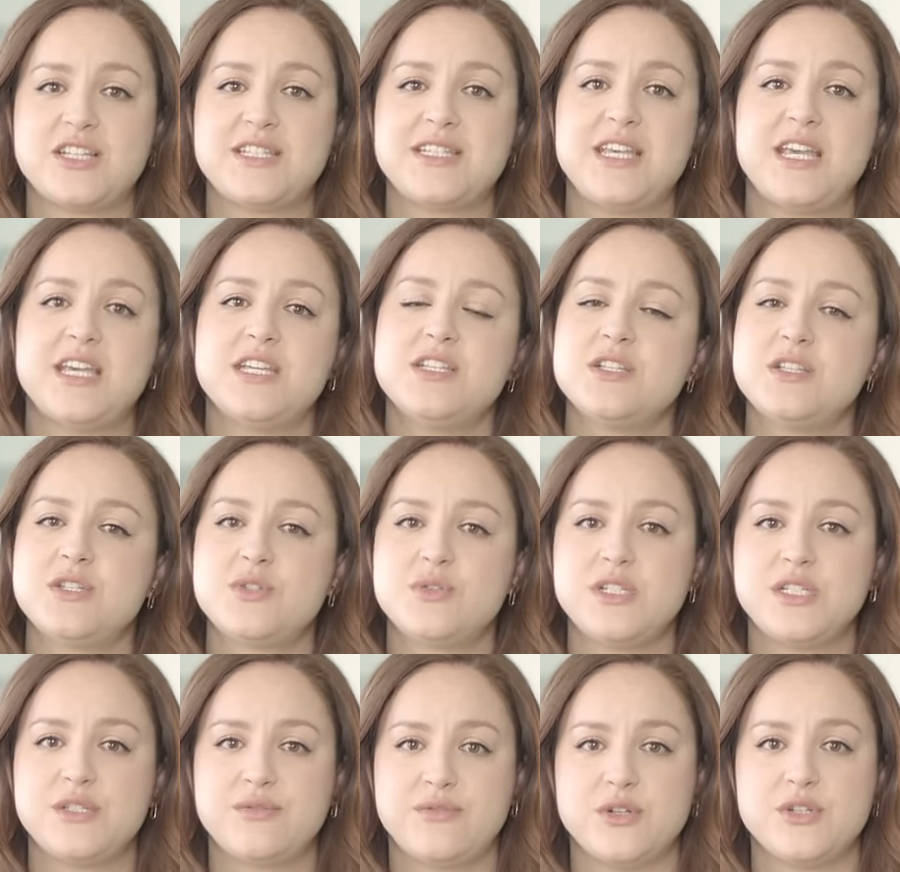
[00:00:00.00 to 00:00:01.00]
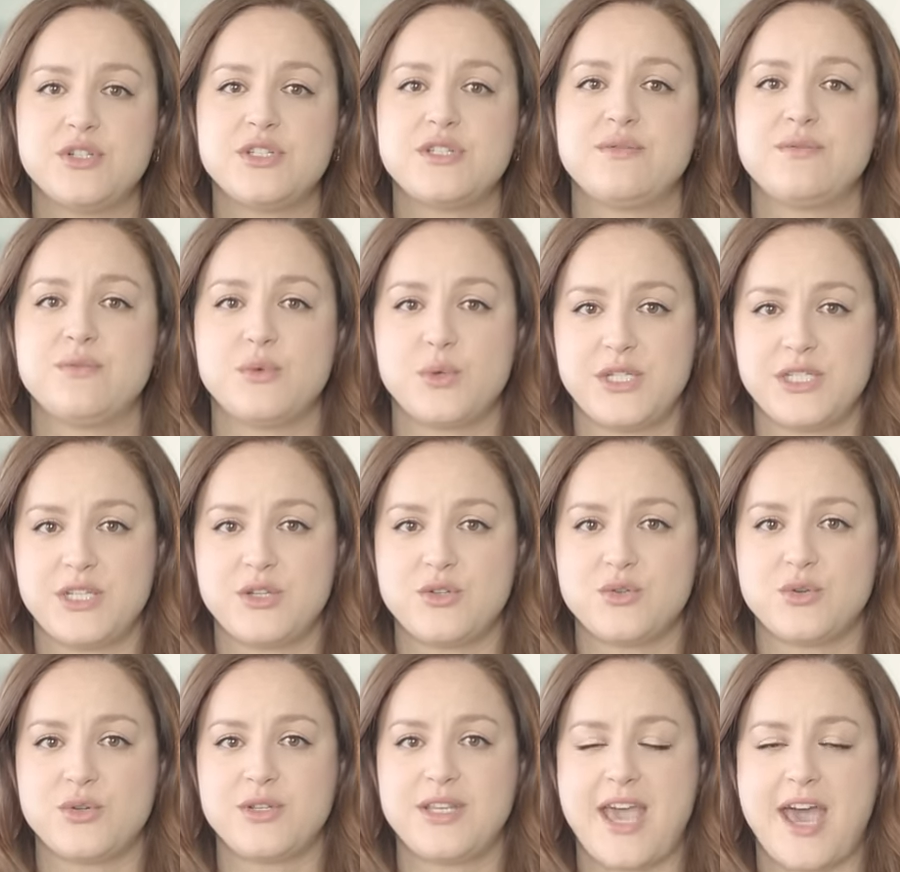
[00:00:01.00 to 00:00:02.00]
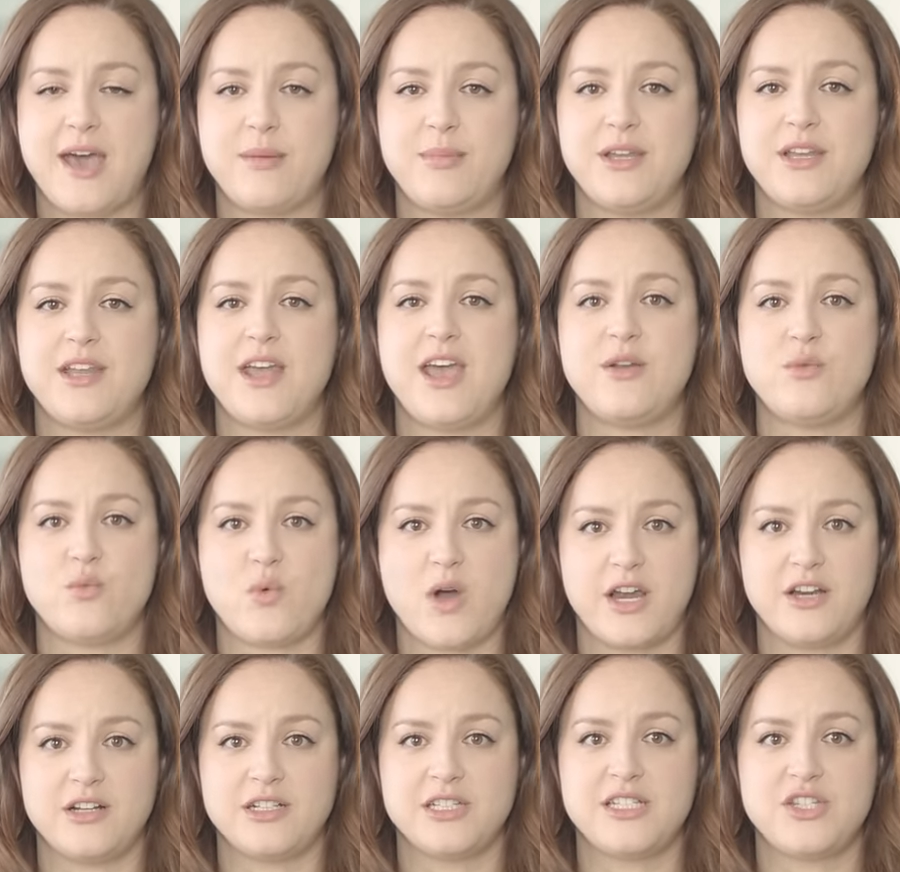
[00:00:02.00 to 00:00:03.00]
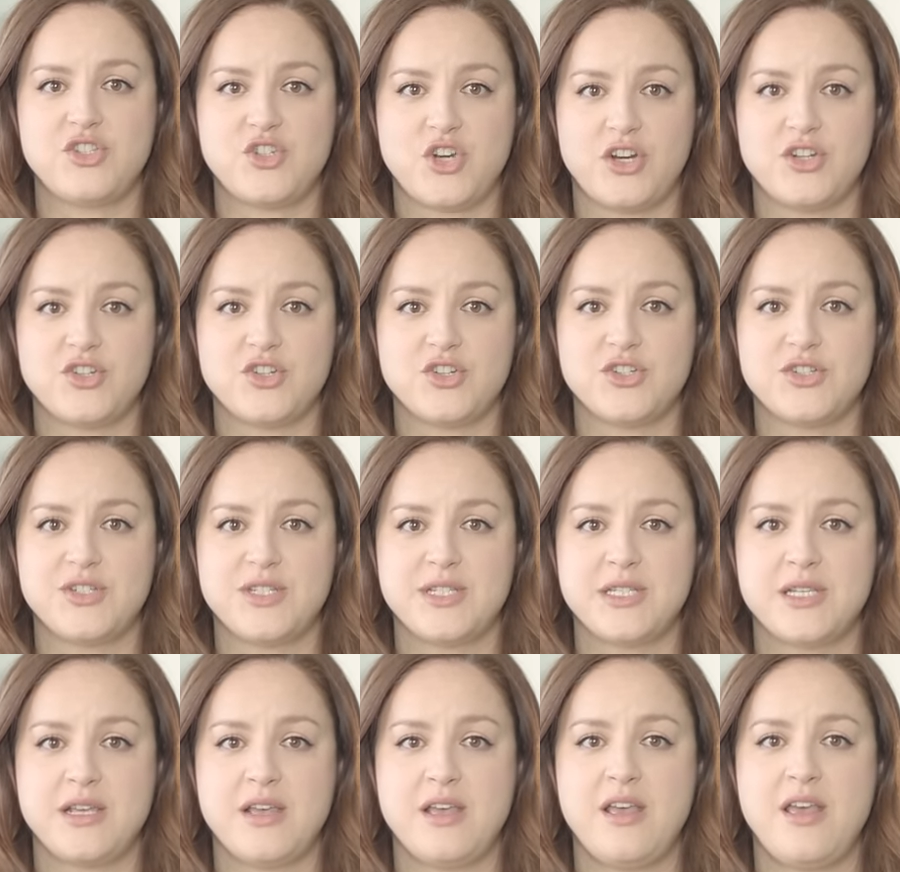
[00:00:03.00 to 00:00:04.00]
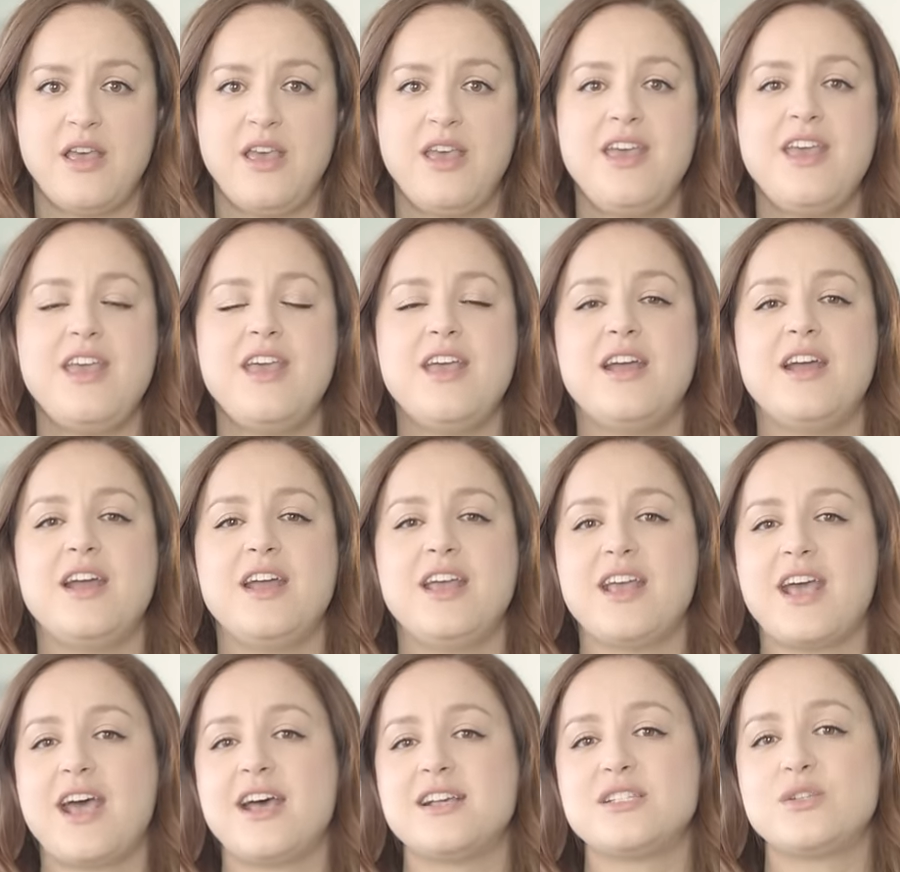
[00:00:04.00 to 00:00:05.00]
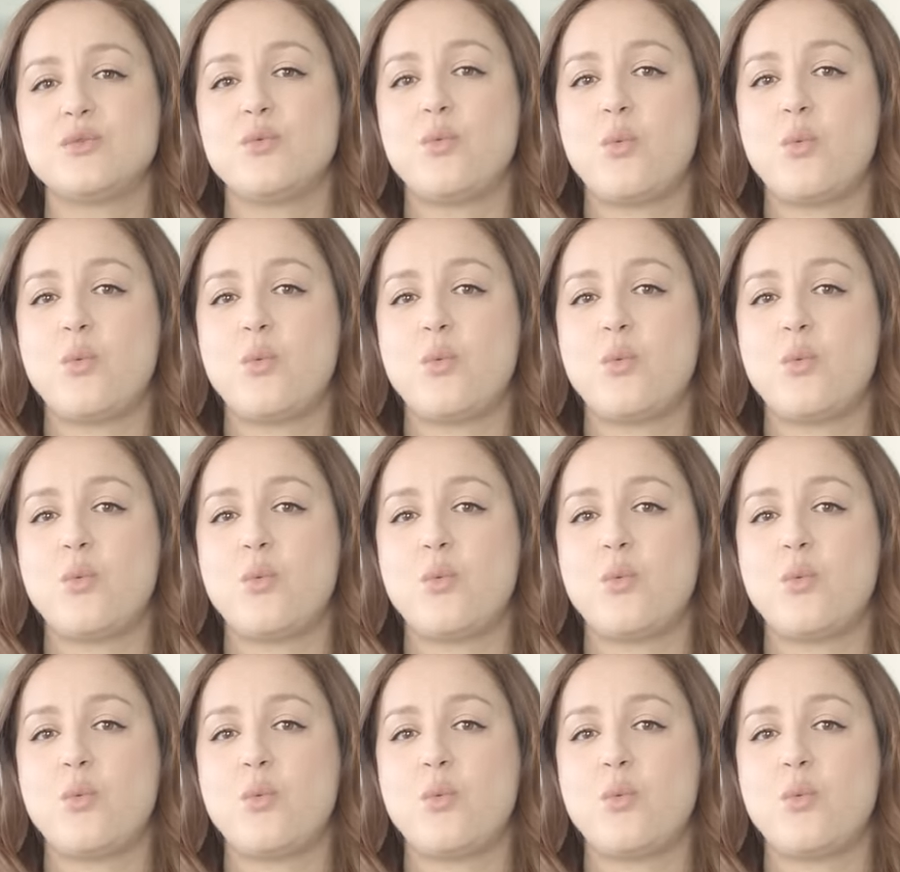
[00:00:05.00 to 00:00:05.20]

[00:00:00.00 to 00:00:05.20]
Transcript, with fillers: as the industry's first voice-controlled cabin and wireless chargers. It has the